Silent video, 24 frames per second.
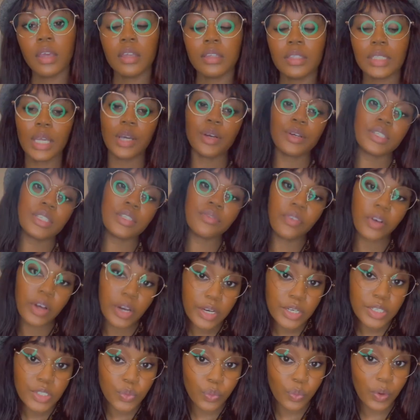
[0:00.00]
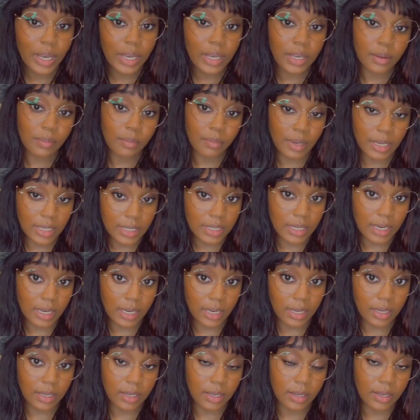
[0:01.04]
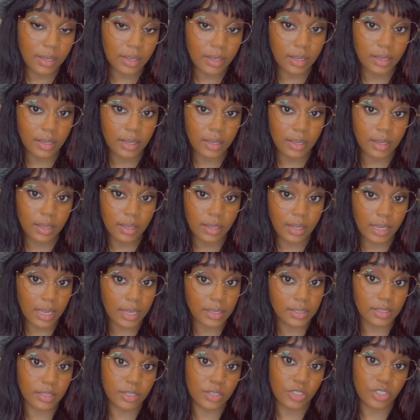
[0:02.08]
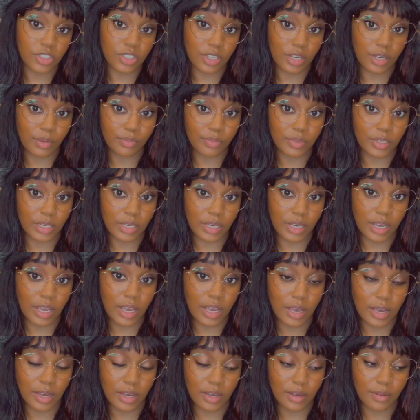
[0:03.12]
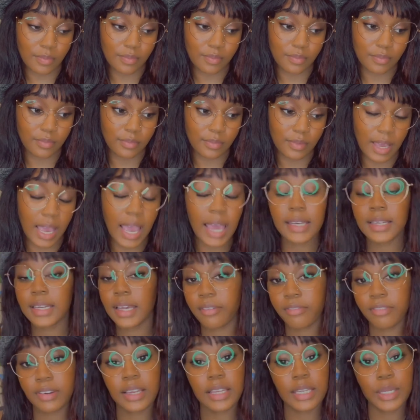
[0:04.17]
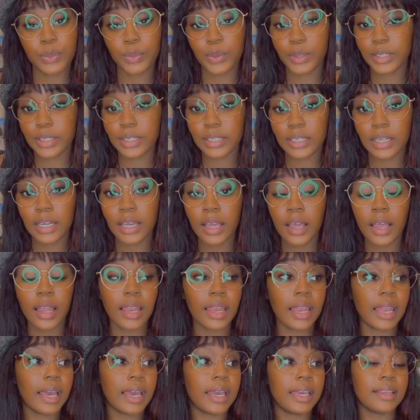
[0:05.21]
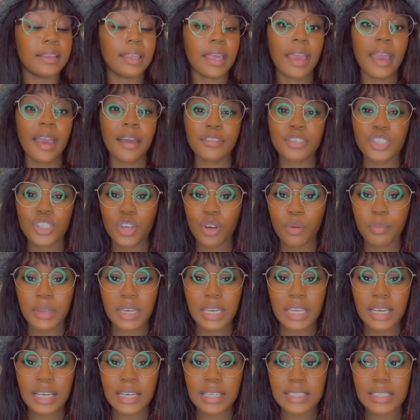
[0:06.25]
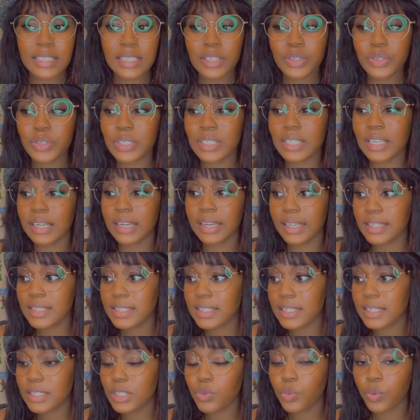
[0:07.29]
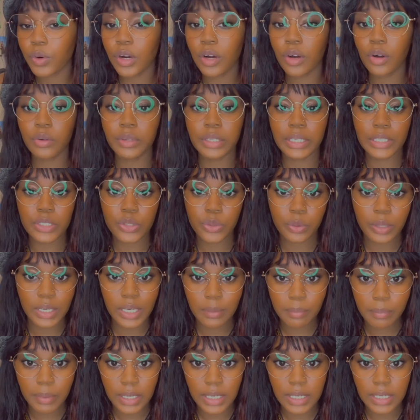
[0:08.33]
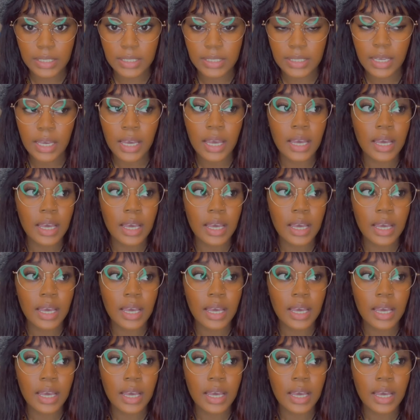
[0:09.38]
Now, as far as recommending glassesshop.com, I definitely would. Like, they have so many good deals. The lenses were only 20 bucks.